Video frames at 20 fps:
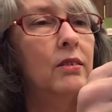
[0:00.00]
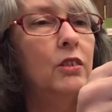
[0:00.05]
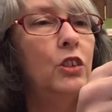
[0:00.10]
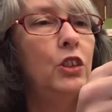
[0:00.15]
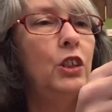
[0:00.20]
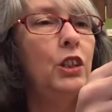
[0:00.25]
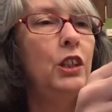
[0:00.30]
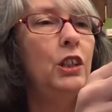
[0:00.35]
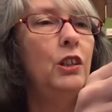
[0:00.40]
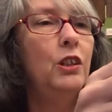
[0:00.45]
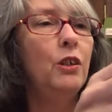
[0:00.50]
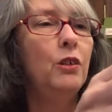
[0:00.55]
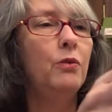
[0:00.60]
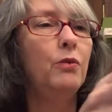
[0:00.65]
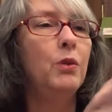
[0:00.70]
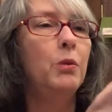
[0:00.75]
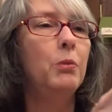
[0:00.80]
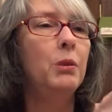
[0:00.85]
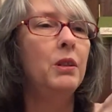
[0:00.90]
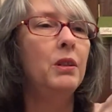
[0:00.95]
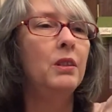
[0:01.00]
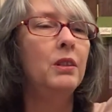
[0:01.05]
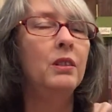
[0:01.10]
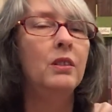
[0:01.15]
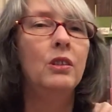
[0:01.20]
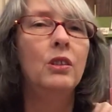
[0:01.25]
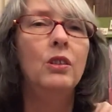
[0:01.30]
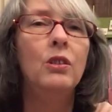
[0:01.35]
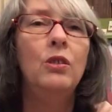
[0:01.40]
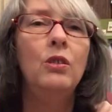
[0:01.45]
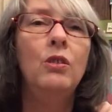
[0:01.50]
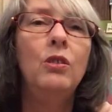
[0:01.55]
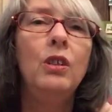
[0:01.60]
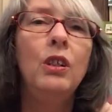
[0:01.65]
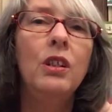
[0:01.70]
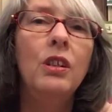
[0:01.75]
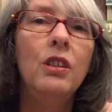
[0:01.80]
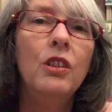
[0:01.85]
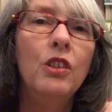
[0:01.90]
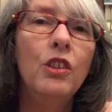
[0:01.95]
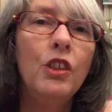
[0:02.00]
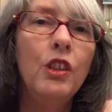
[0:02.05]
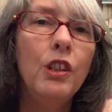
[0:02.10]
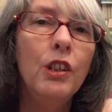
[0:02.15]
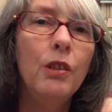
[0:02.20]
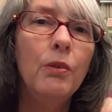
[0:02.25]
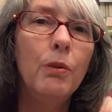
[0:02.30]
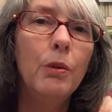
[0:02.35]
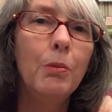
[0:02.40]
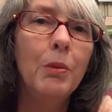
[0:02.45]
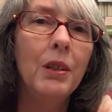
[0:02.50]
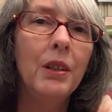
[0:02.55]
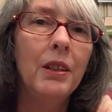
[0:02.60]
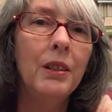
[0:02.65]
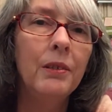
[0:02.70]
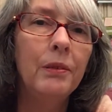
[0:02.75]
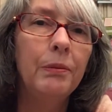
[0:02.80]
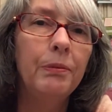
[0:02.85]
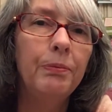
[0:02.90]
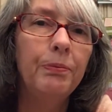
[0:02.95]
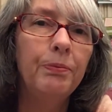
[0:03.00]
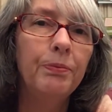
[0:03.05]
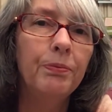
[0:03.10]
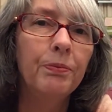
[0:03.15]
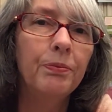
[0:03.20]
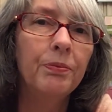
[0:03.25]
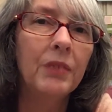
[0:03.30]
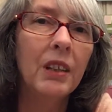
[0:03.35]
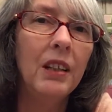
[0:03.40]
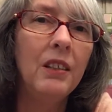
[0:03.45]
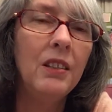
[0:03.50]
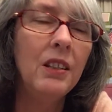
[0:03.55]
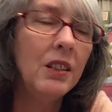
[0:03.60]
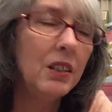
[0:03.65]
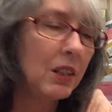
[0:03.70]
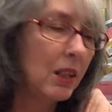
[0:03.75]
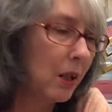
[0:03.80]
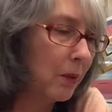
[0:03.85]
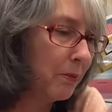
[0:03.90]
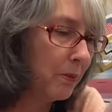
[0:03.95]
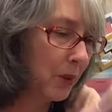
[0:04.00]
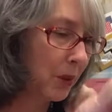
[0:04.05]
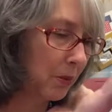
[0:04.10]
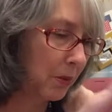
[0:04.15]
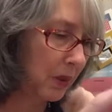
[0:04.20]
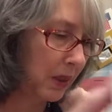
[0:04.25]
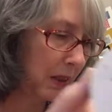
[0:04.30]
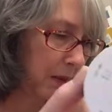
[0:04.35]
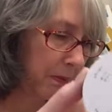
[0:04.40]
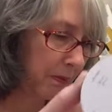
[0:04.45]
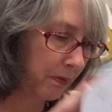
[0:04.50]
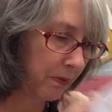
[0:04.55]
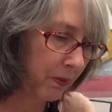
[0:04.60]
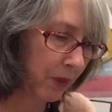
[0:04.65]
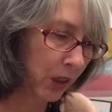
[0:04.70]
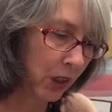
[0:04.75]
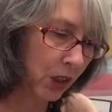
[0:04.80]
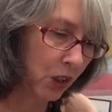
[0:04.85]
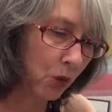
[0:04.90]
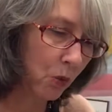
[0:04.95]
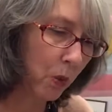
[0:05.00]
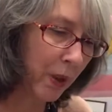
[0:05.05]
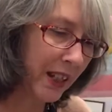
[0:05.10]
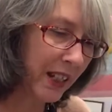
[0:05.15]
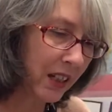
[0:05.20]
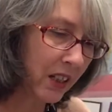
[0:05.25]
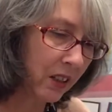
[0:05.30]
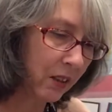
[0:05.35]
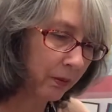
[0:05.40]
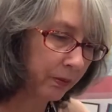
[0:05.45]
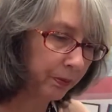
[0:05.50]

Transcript: Sheer ribbon, it's called. Sheer ribbon. And this comes with the suite.